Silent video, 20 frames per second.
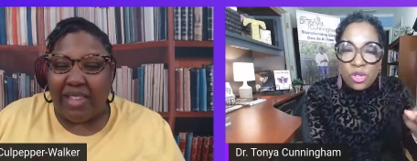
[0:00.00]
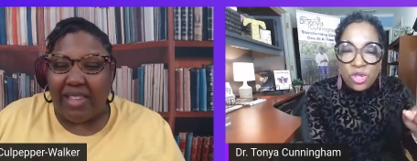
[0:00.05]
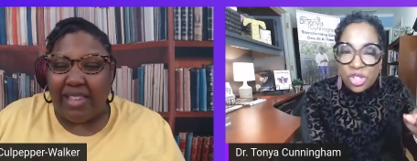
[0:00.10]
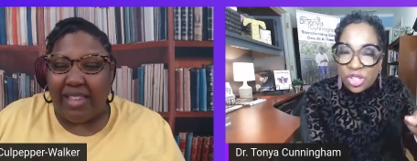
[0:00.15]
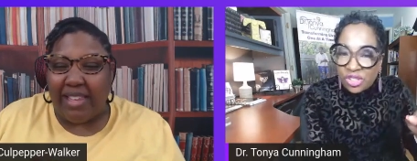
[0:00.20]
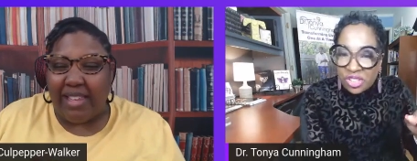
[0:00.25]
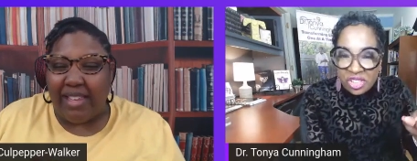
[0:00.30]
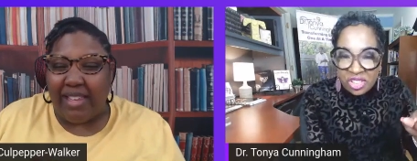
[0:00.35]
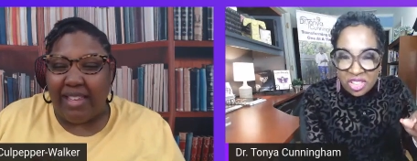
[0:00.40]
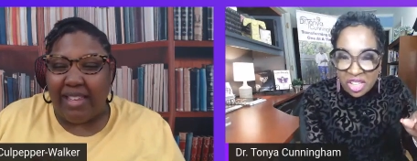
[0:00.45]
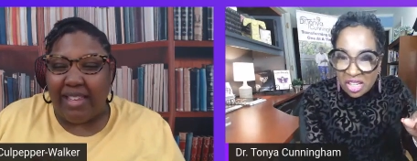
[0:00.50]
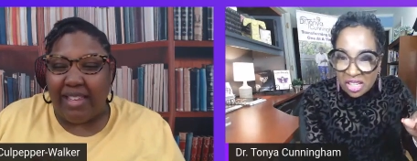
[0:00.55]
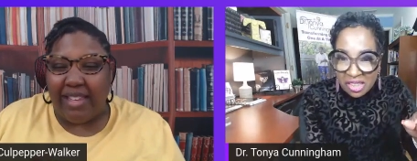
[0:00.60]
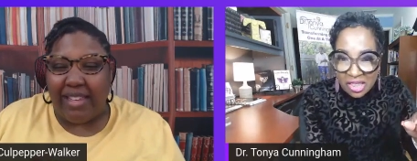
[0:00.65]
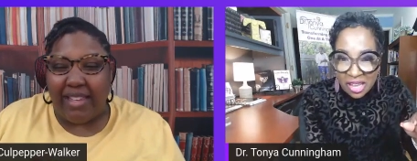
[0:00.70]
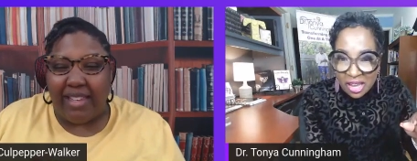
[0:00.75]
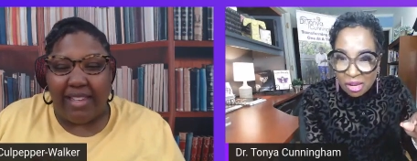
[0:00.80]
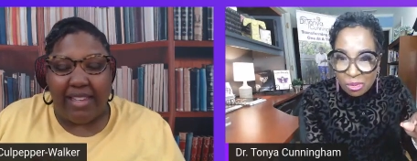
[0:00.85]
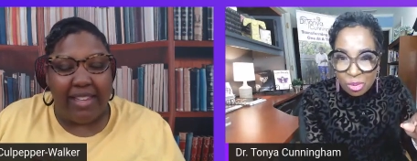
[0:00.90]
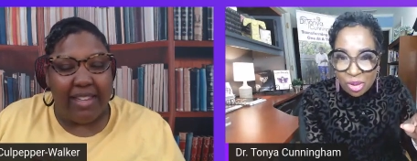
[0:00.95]
Speaker 1: shouldn't have said
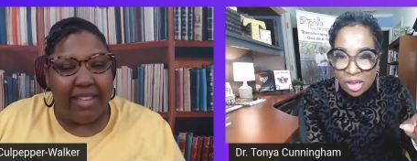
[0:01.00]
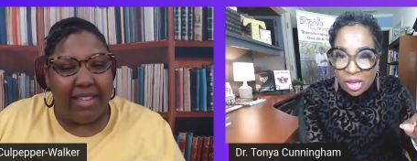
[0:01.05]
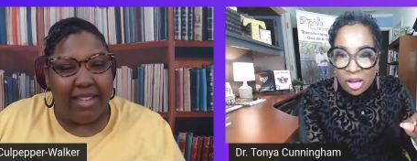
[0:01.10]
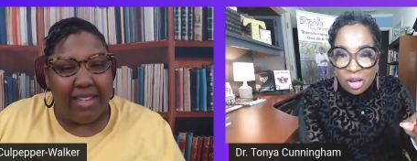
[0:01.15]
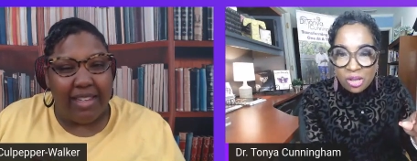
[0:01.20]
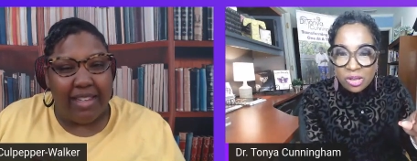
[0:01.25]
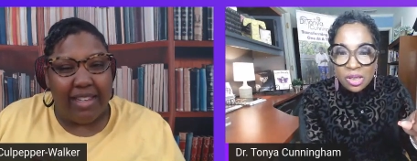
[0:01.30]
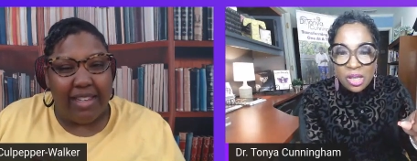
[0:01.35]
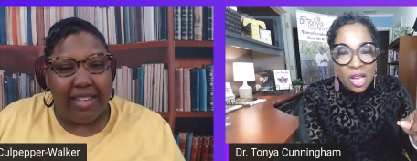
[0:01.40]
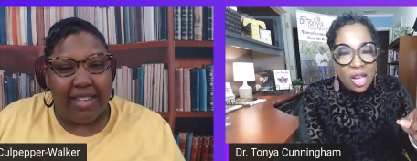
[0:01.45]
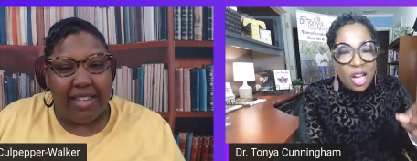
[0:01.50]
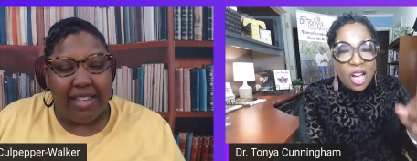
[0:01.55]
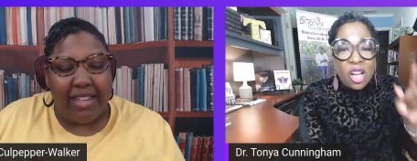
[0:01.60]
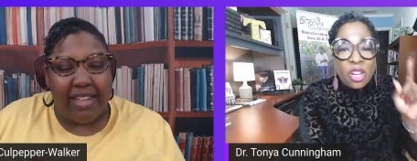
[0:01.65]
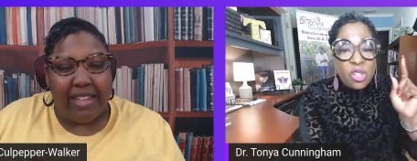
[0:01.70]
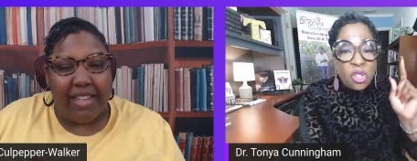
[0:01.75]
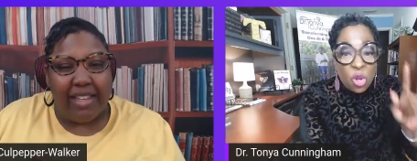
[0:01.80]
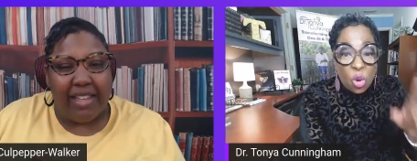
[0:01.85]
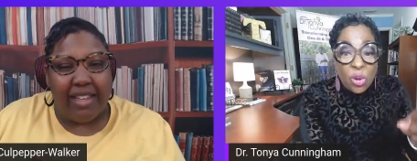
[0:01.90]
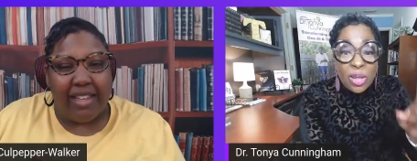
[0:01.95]
that because
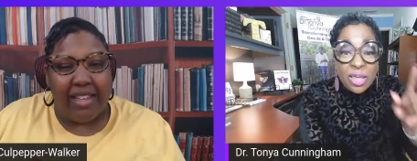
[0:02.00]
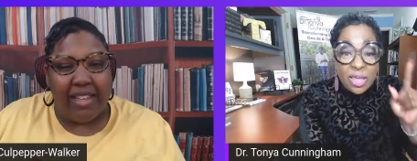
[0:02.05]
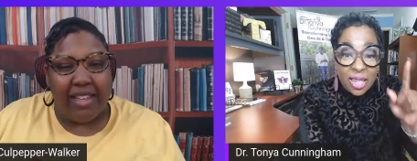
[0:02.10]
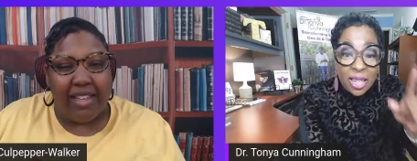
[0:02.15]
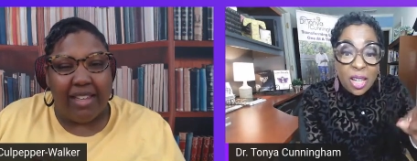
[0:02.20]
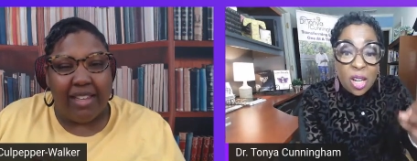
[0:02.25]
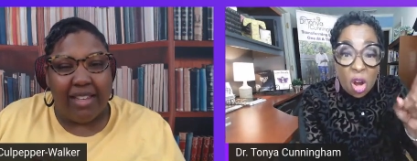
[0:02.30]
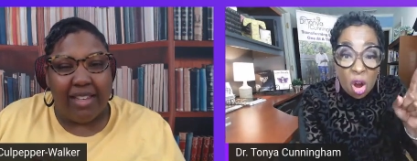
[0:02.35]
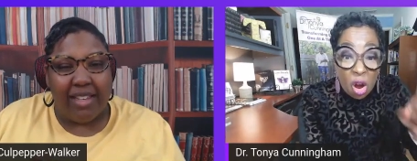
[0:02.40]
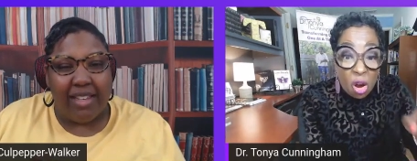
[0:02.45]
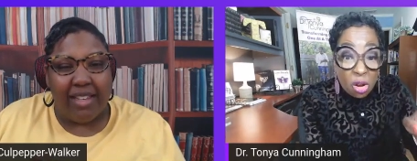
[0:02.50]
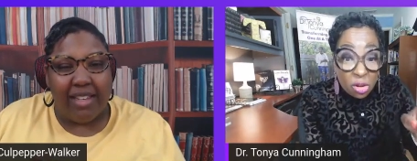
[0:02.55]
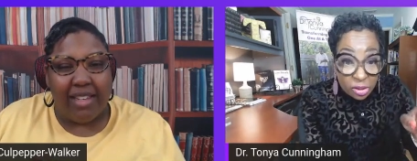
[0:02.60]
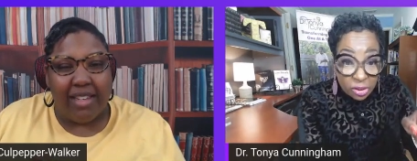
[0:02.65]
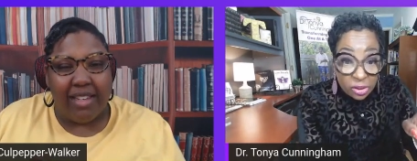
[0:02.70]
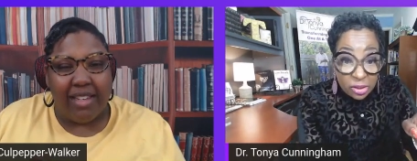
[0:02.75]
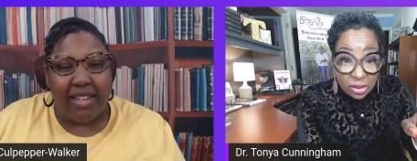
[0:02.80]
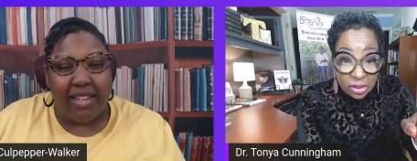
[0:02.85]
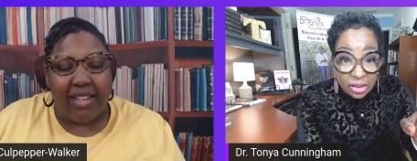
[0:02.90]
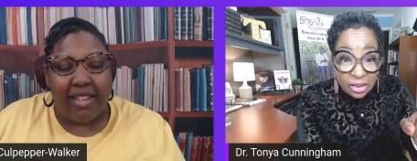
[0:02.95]
anointing
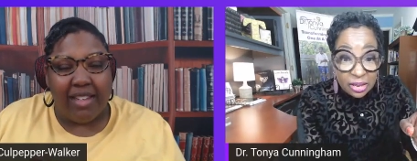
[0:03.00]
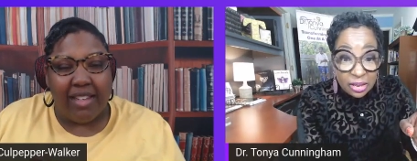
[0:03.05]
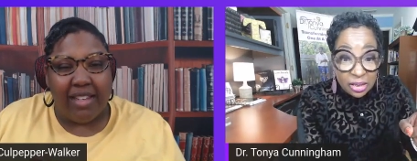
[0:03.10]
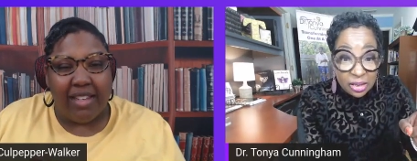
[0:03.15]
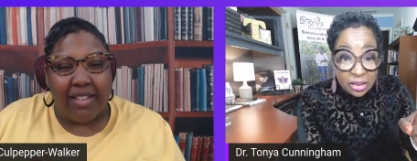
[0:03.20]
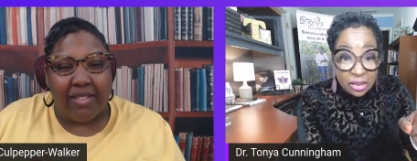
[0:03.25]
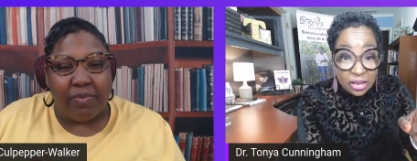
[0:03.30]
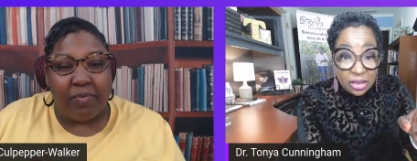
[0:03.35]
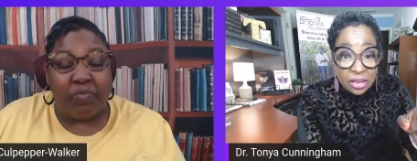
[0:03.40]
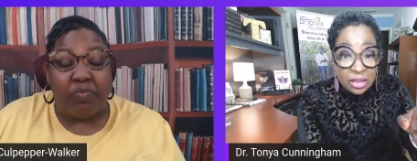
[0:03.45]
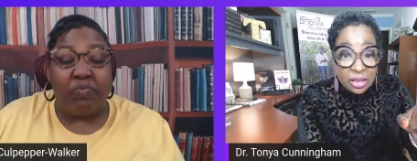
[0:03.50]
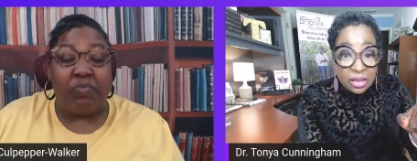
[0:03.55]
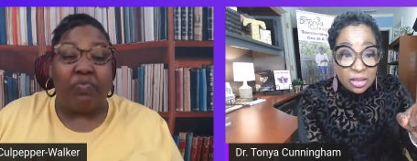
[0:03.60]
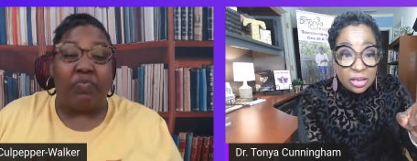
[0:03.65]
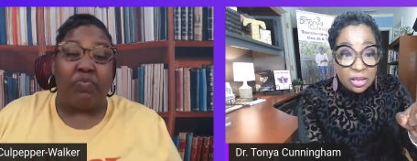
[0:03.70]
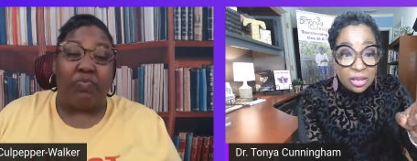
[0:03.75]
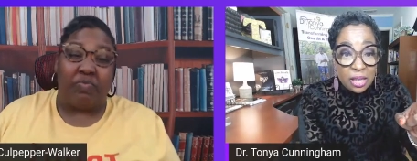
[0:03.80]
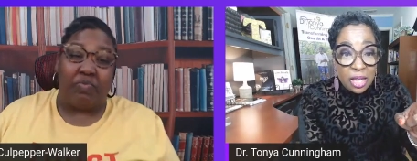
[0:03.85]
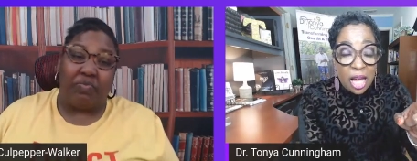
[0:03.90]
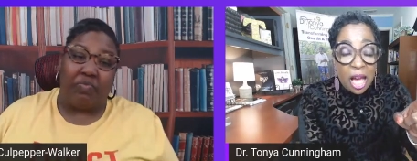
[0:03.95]
costs.
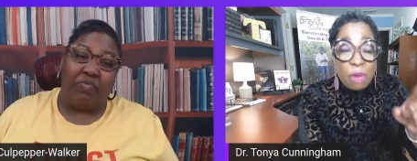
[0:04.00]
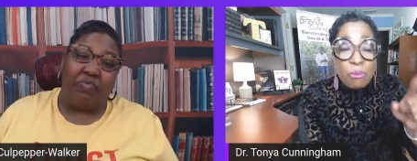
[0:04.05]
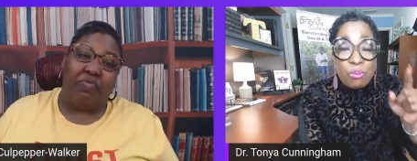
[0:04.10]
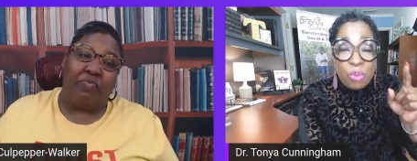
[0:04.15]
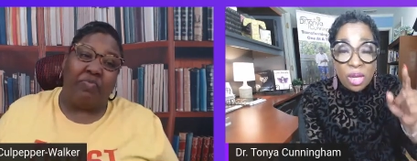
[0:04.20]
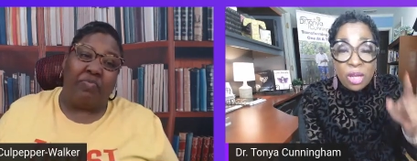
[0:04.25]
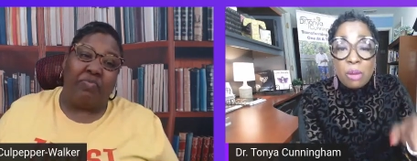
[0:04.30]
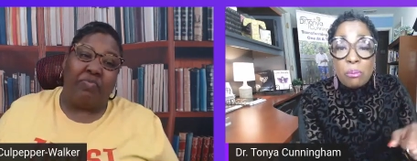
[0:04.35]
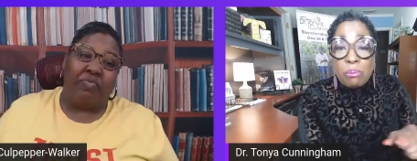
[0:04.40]
Mm. I've been a